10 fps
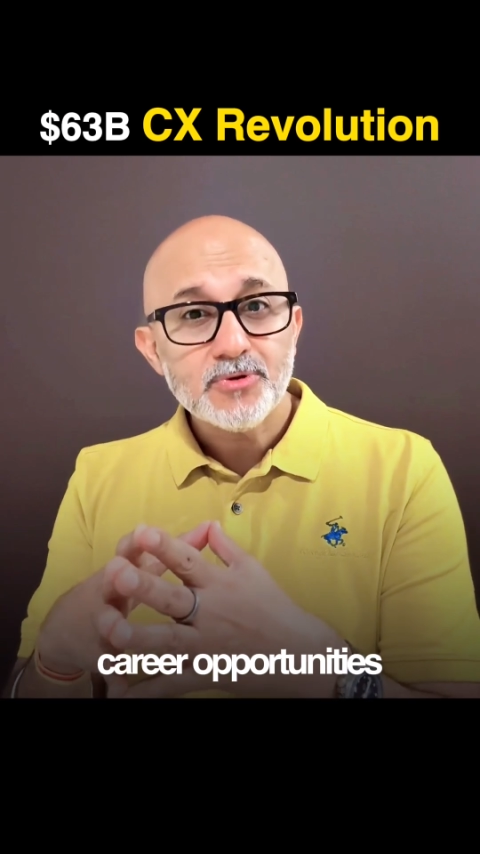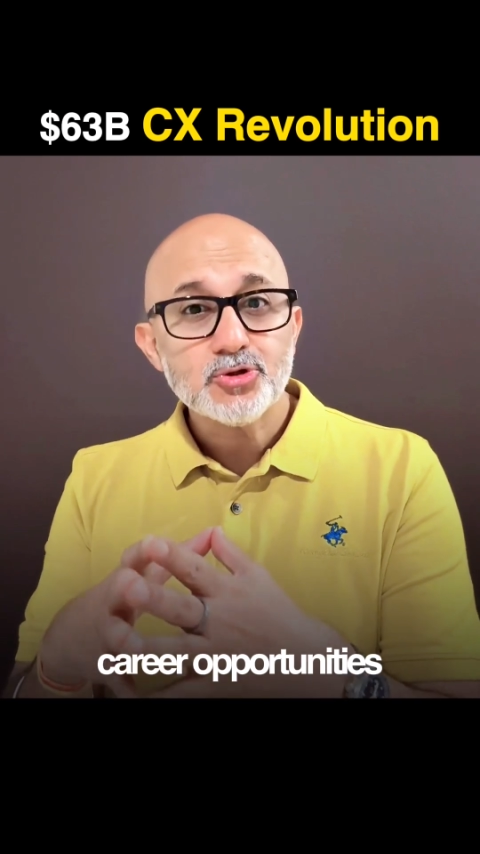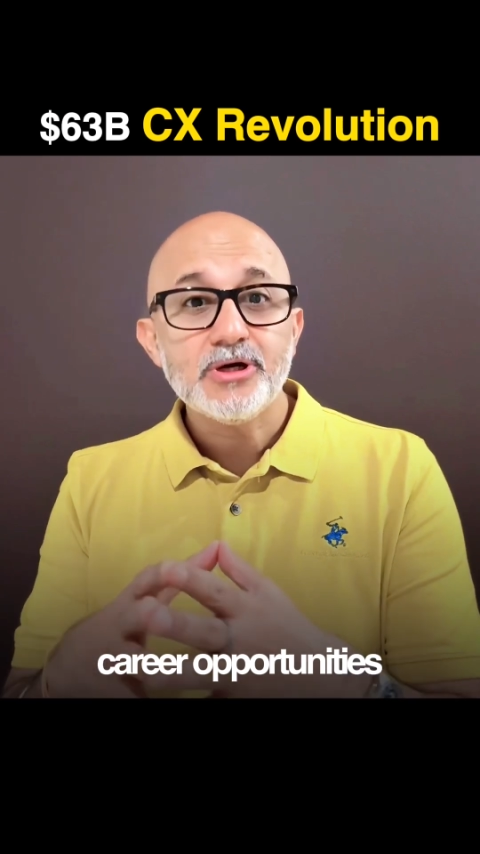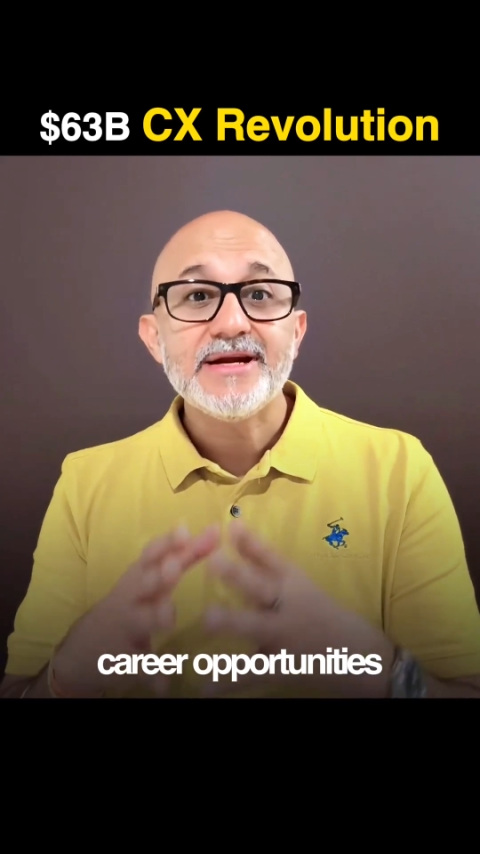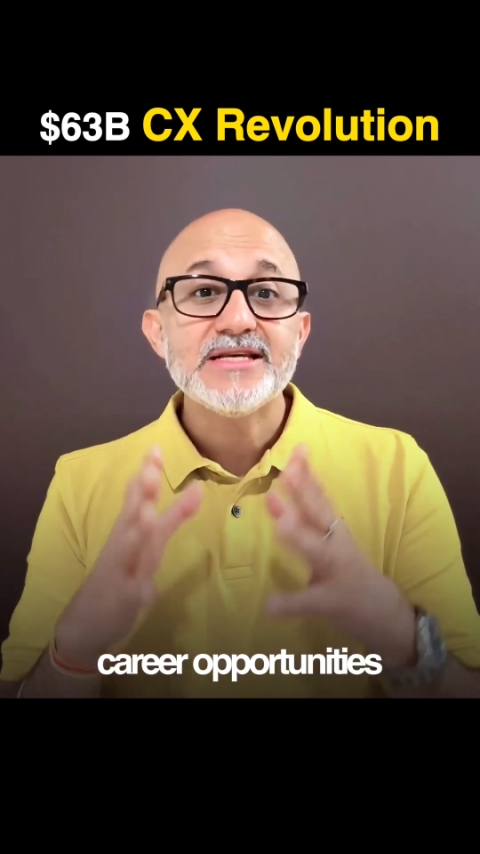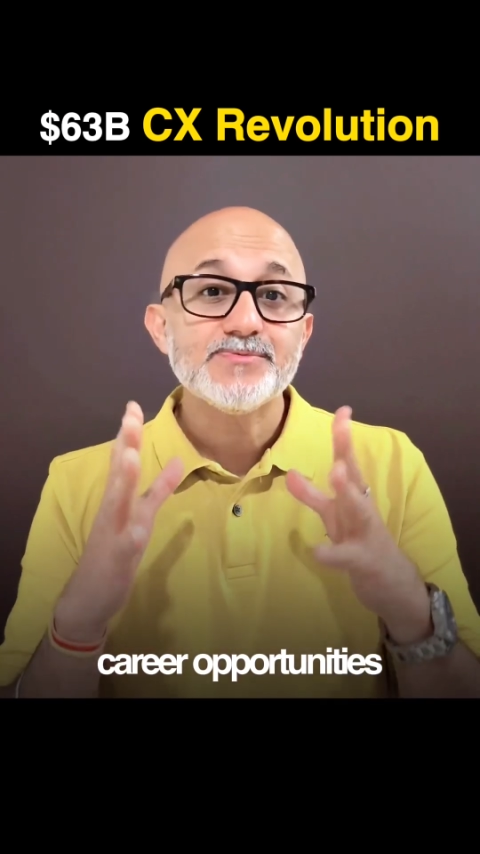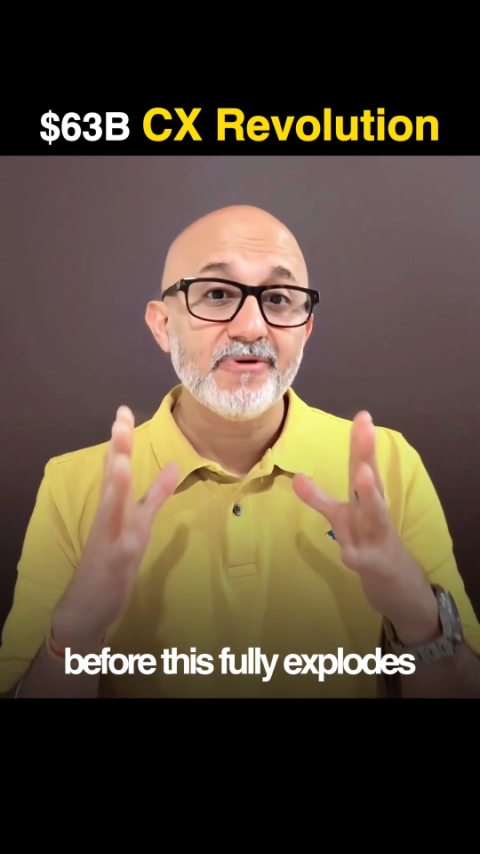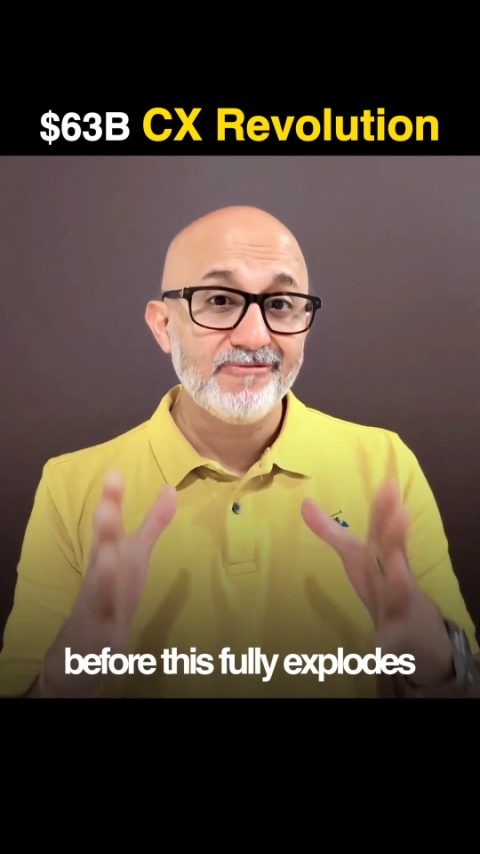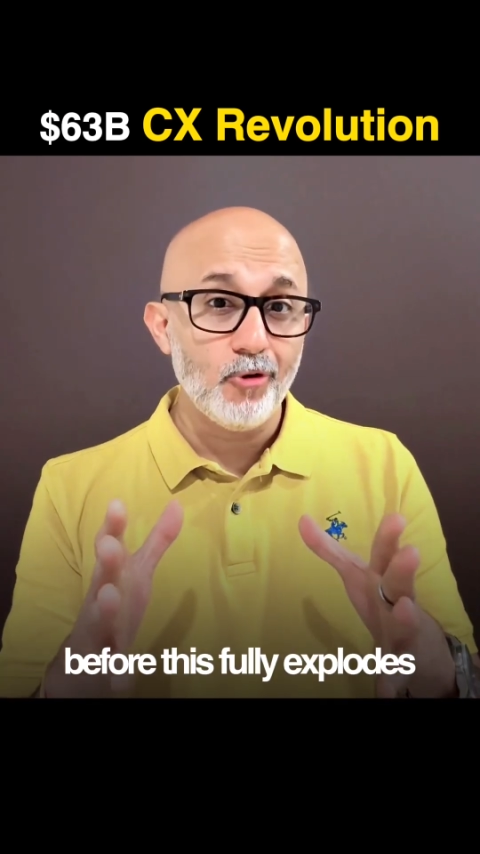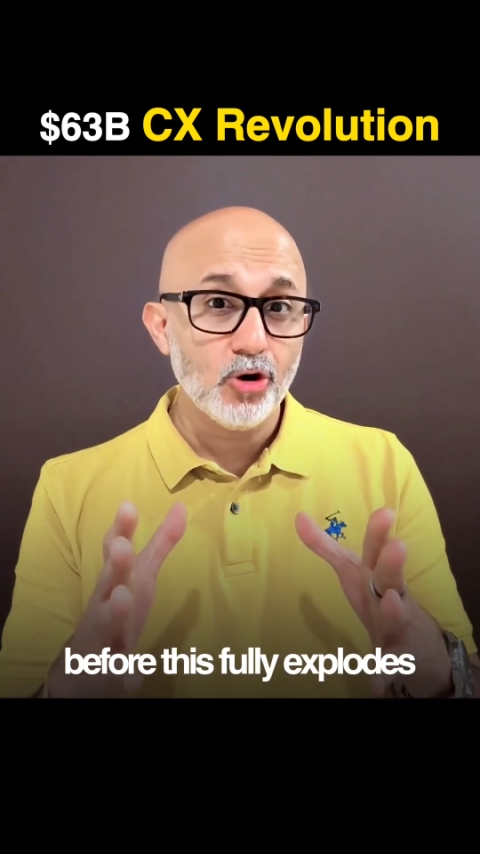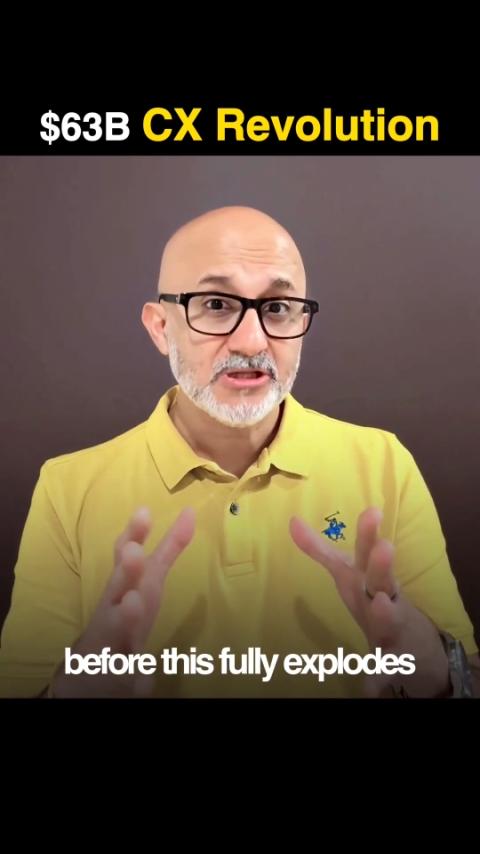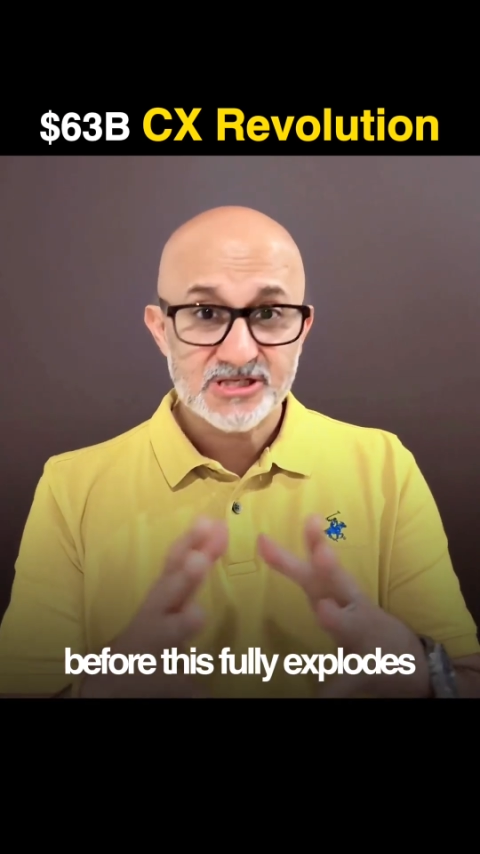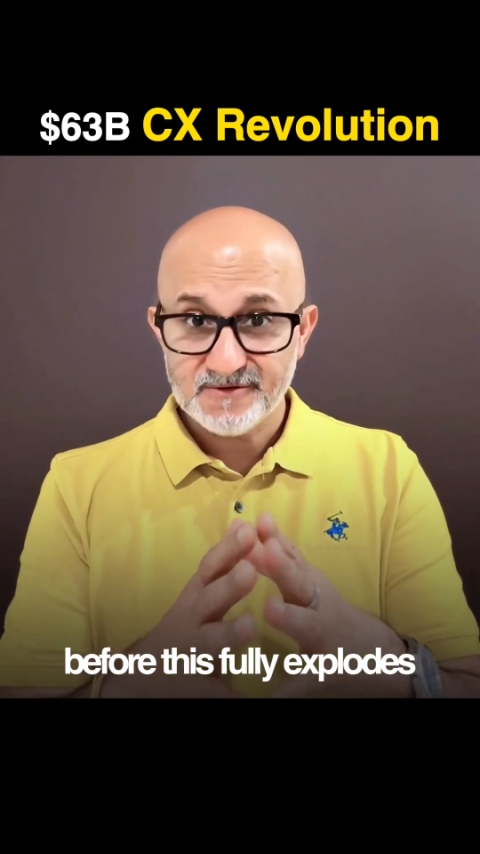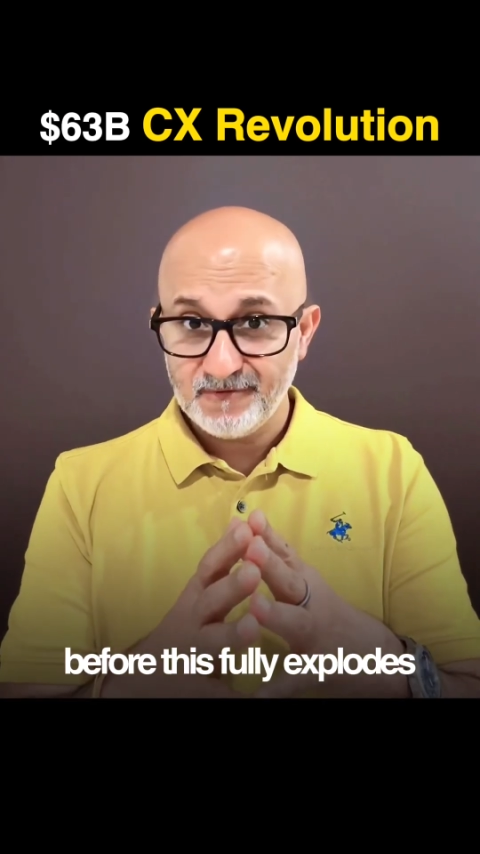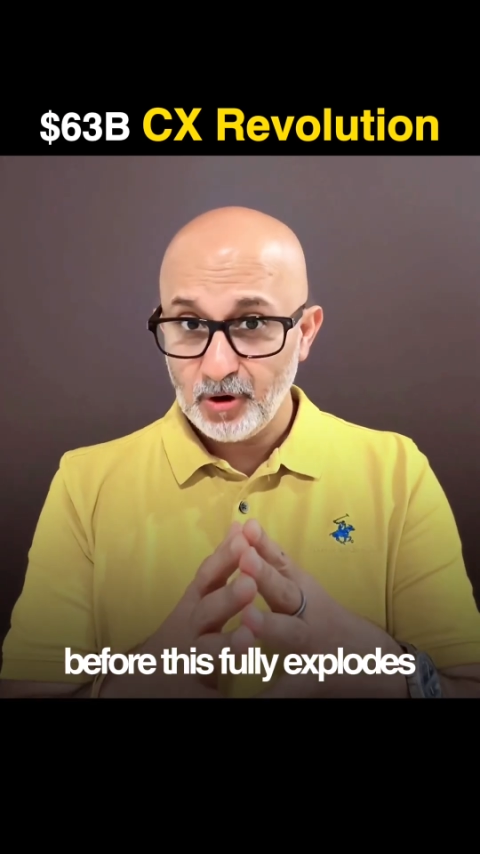opportunities before
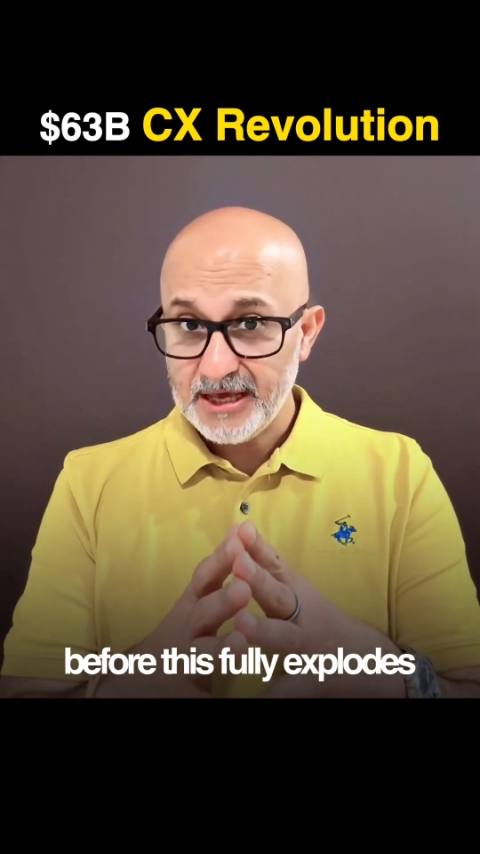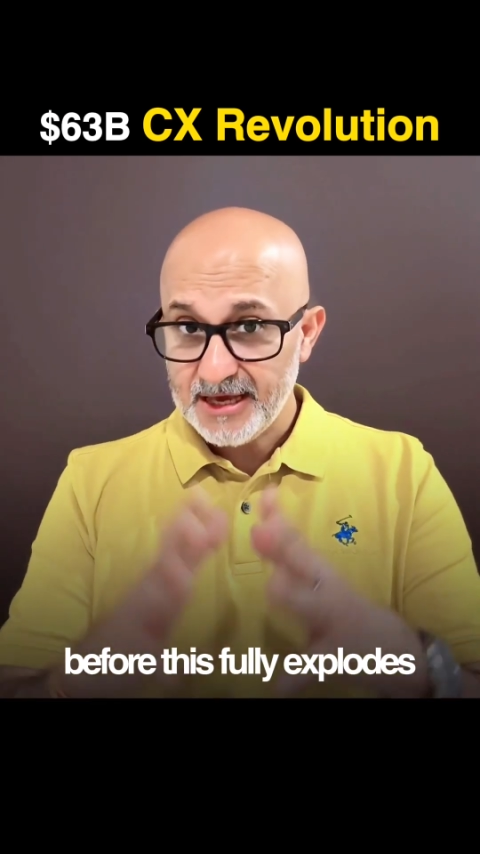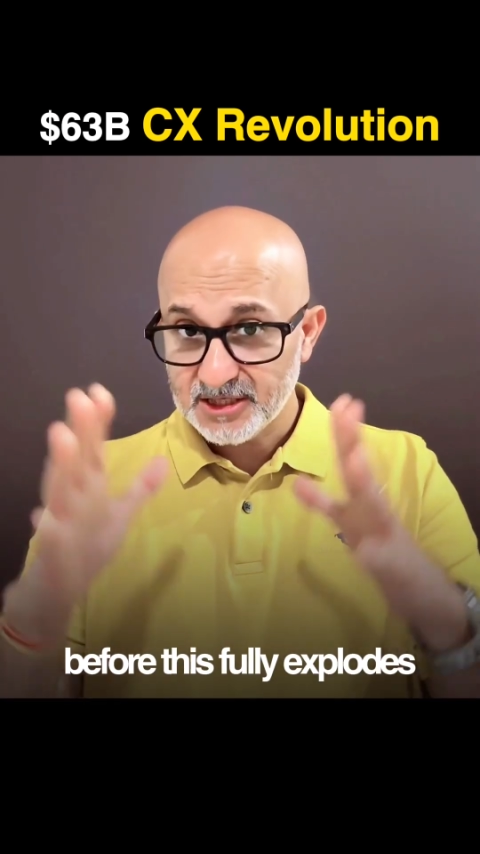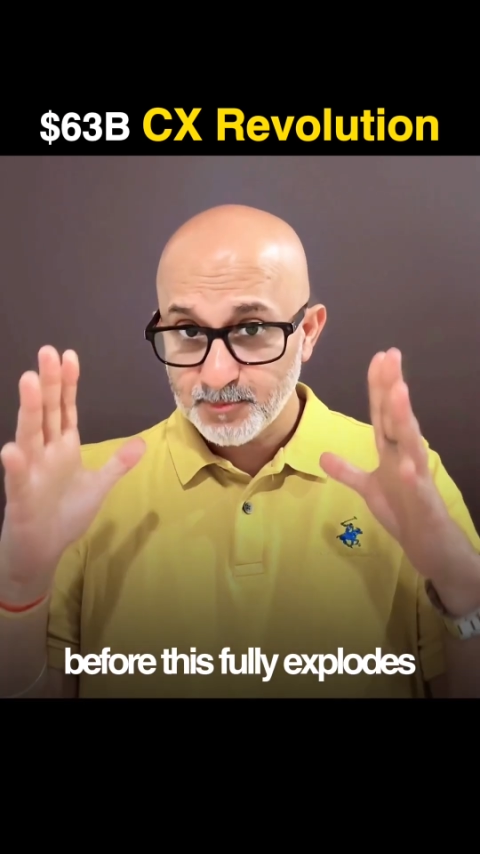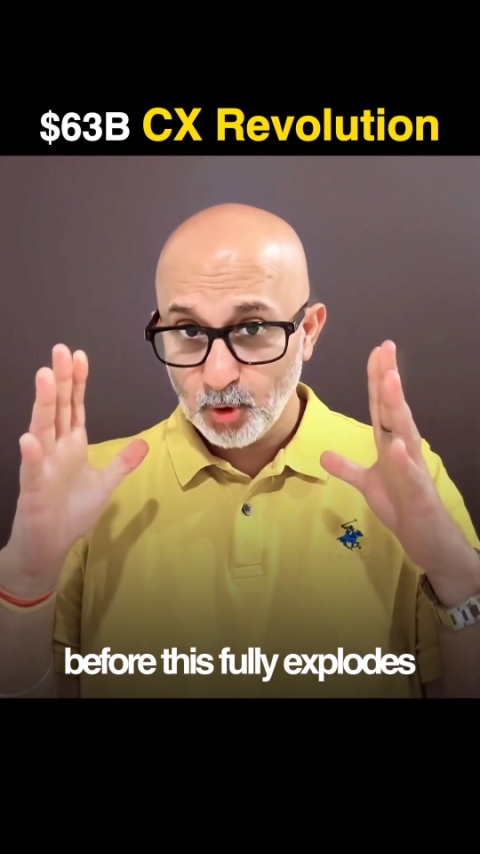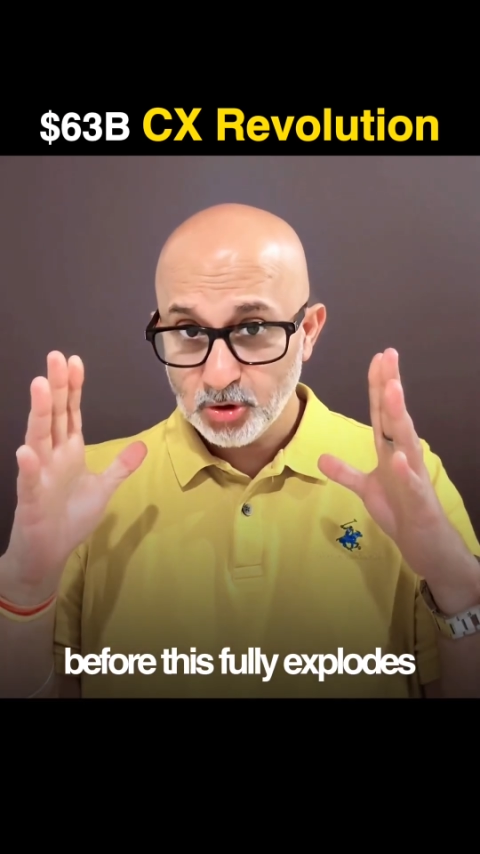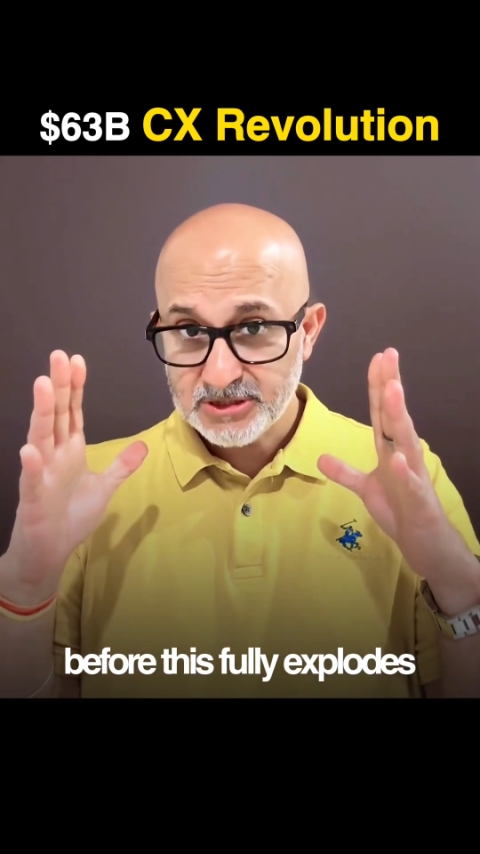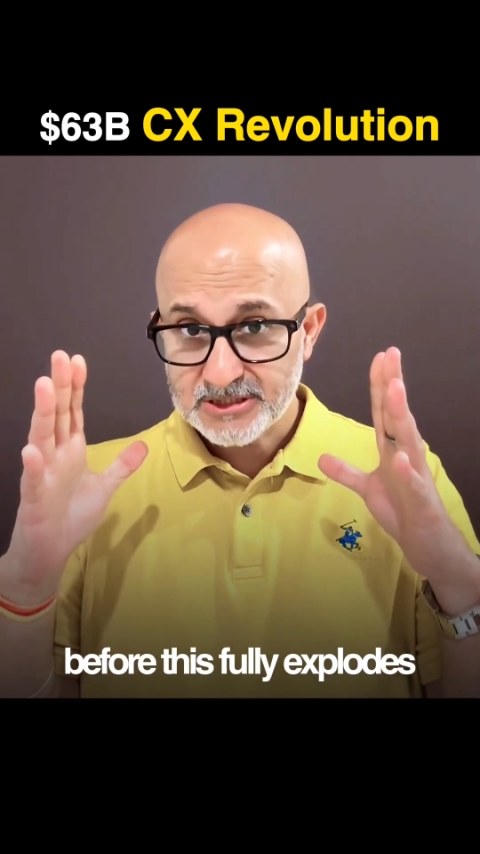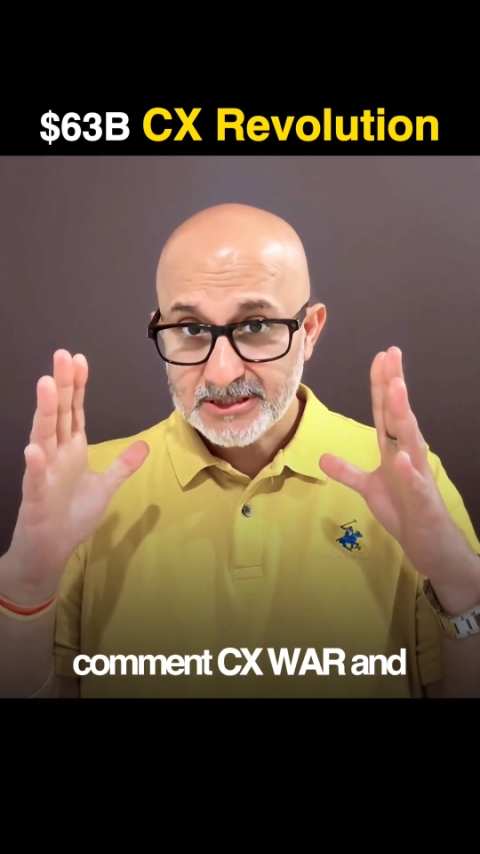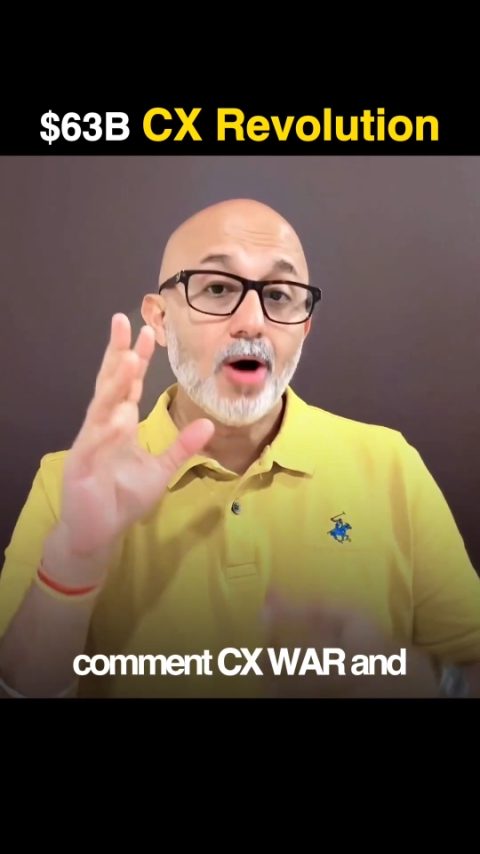this fully explodes?